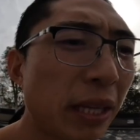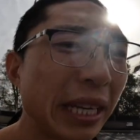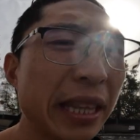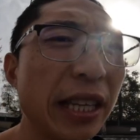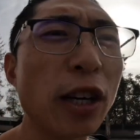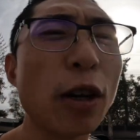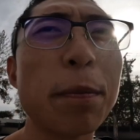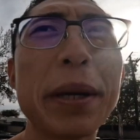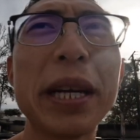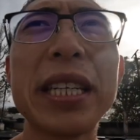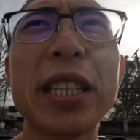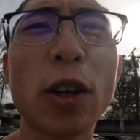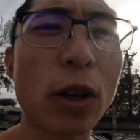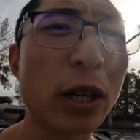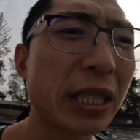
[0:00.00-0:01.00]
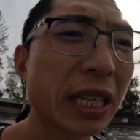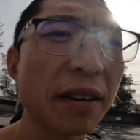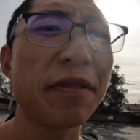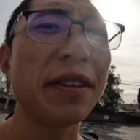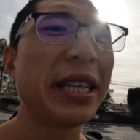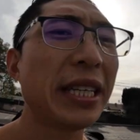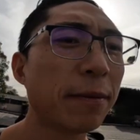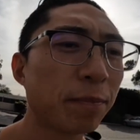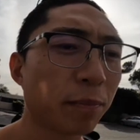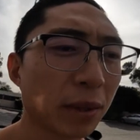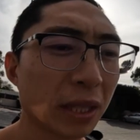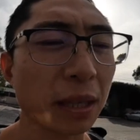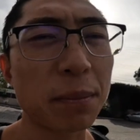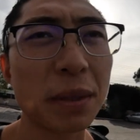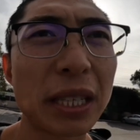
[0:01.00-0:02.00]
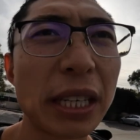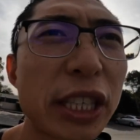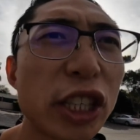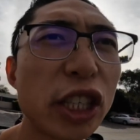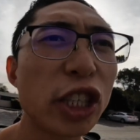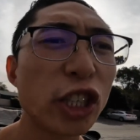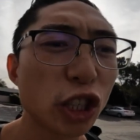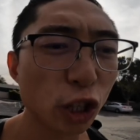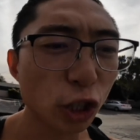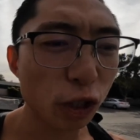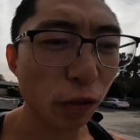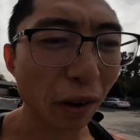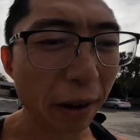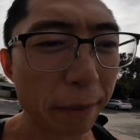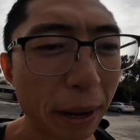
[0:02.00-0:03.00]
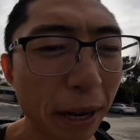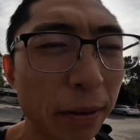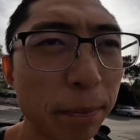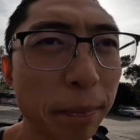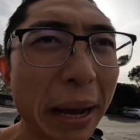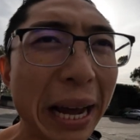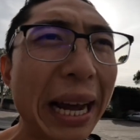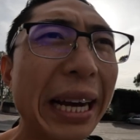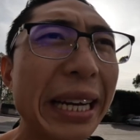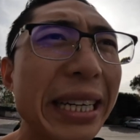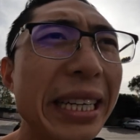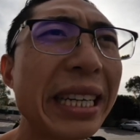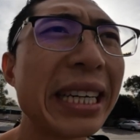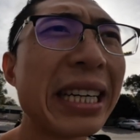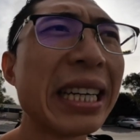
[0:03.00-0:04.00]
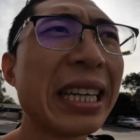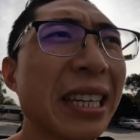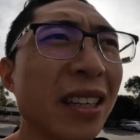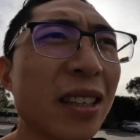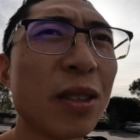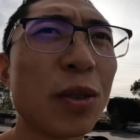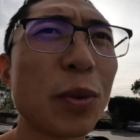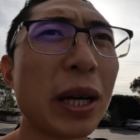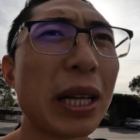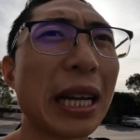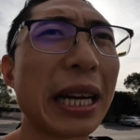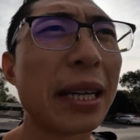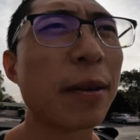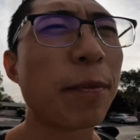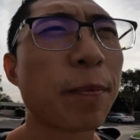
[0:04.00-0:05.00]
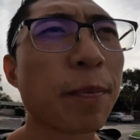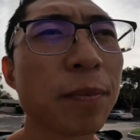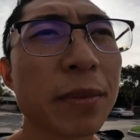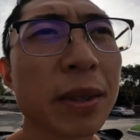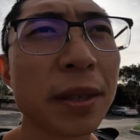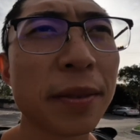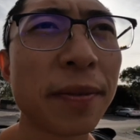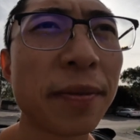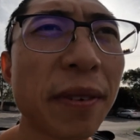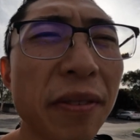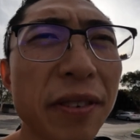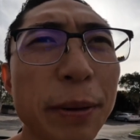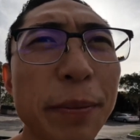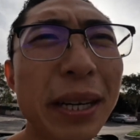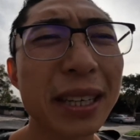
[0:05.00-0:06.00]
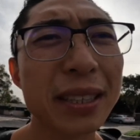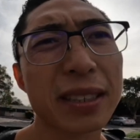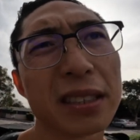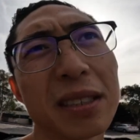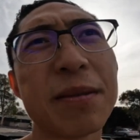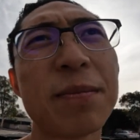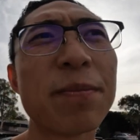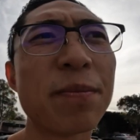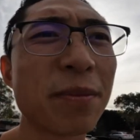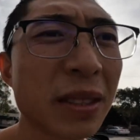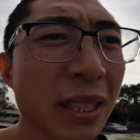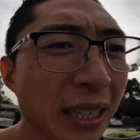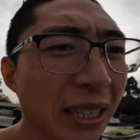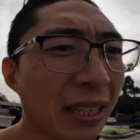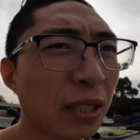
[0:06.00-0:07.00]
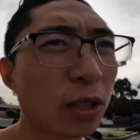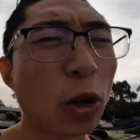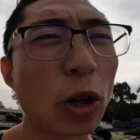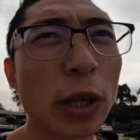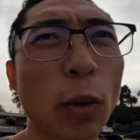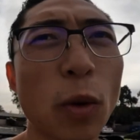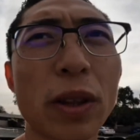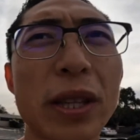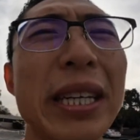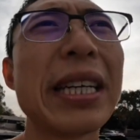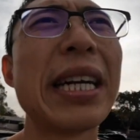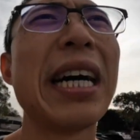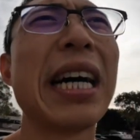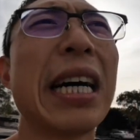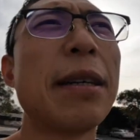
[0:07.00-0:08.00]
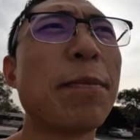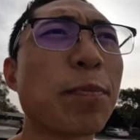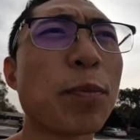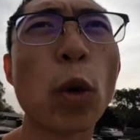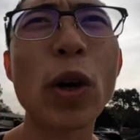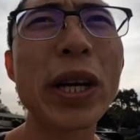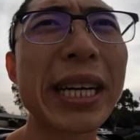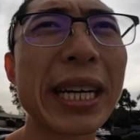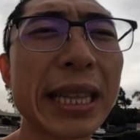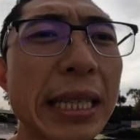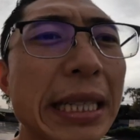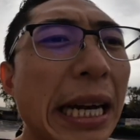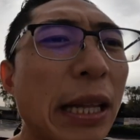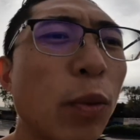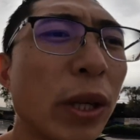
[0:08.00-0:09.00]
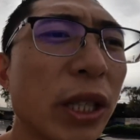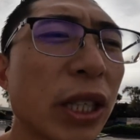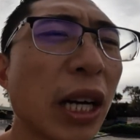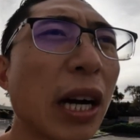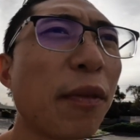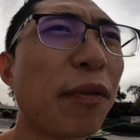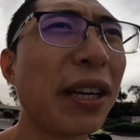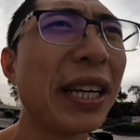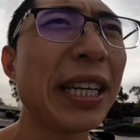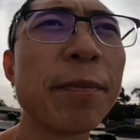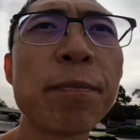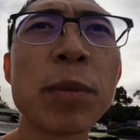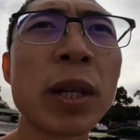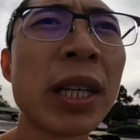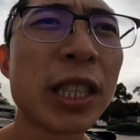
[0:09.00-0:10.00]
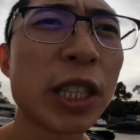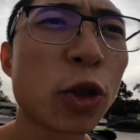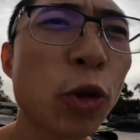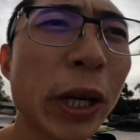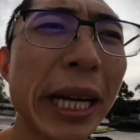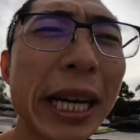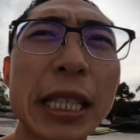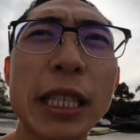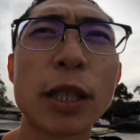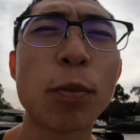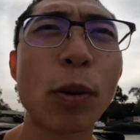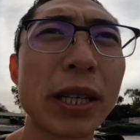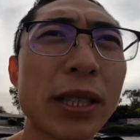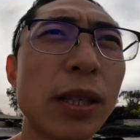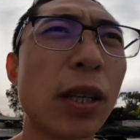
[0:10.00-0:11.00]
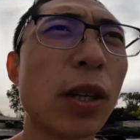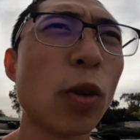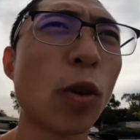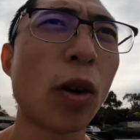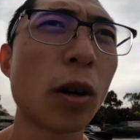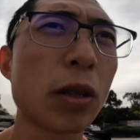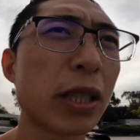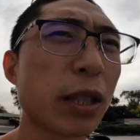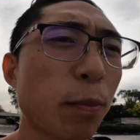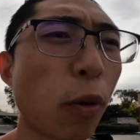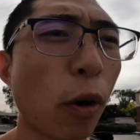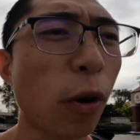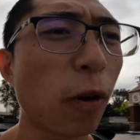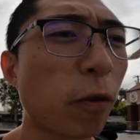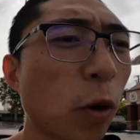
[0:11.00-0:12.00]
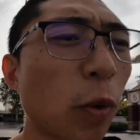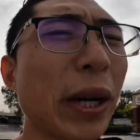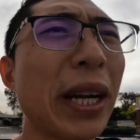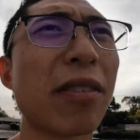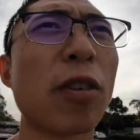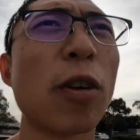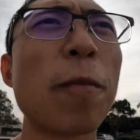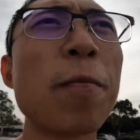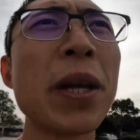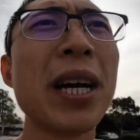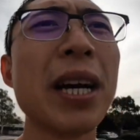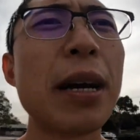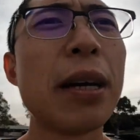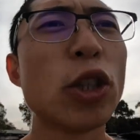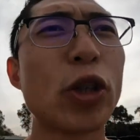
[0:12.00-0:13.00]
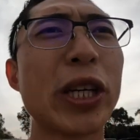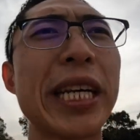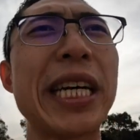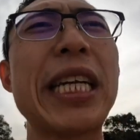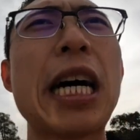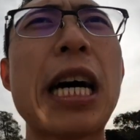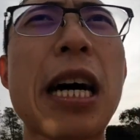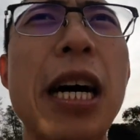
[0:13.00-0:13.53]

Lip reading: Ethiopian Yirgacheffe. Comes in a huge 5-pound bag. What, like 50 bucks? Totally worth it. Or you get the Death Wish coffee. Just drink it as espresso or just pour over whatever. Drink it